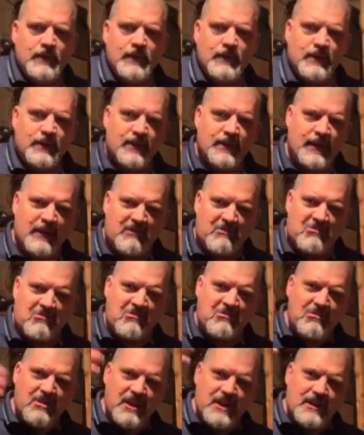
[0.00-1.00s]
You hear that
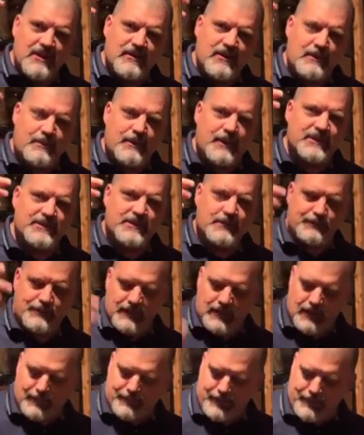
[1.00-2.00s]
really brings up
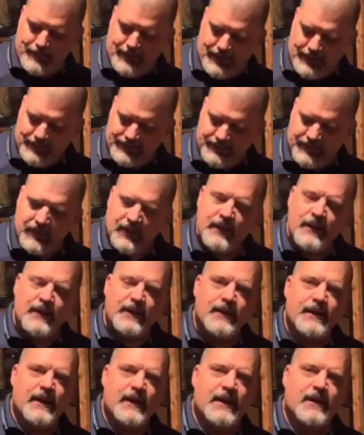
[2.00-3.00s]
the upper mids.
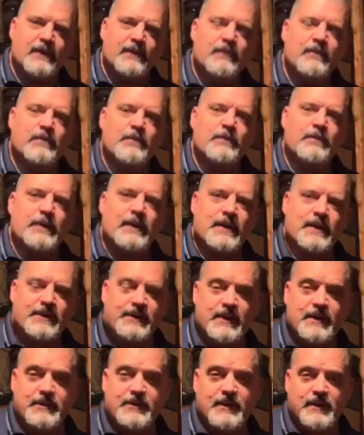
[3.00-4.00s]
Now, like I
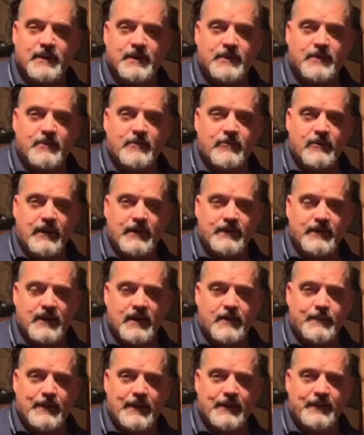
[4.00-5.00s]
said, the great thing
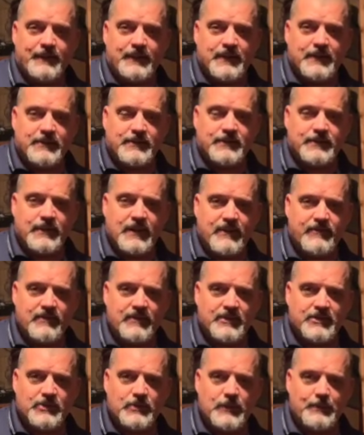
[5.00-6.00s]
about this, having
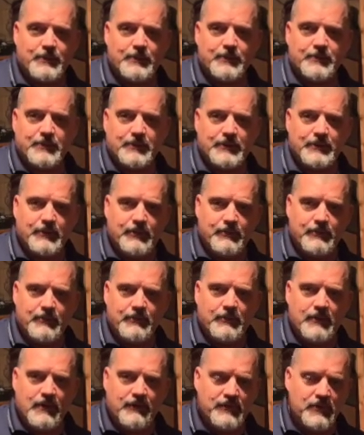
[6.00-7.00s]
the sweepable,
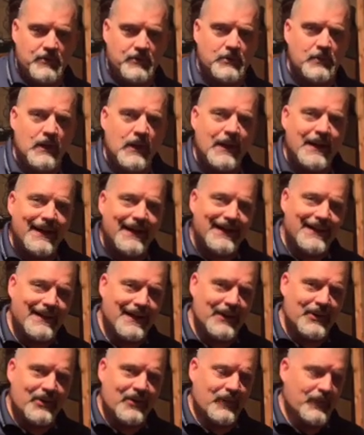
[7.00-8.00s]
and if you
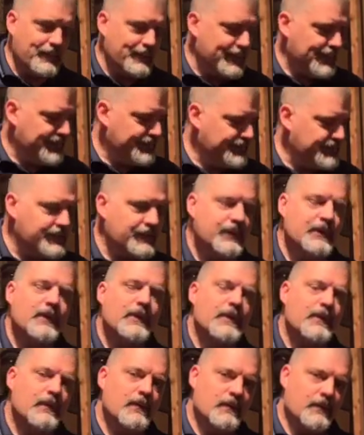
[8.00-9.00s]
cut all the mids,
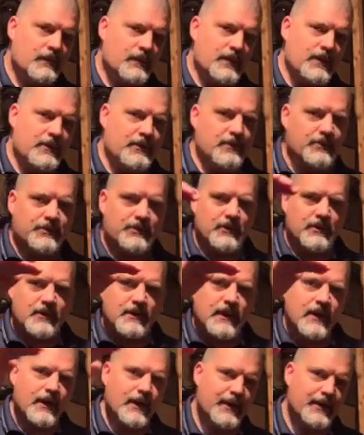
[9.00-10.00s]
what do? So you
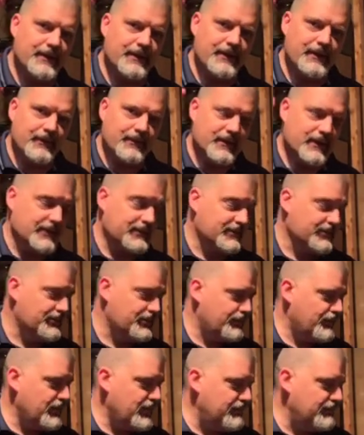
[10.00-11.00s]
cut those
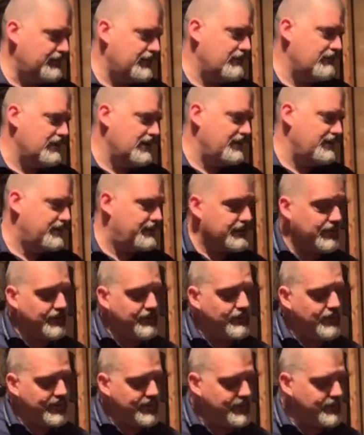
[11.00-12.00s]
frequency ranges, and
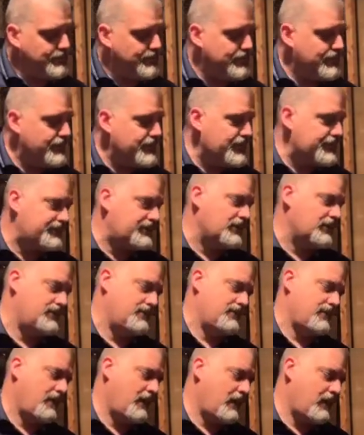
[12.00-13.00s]
you end up with this tone.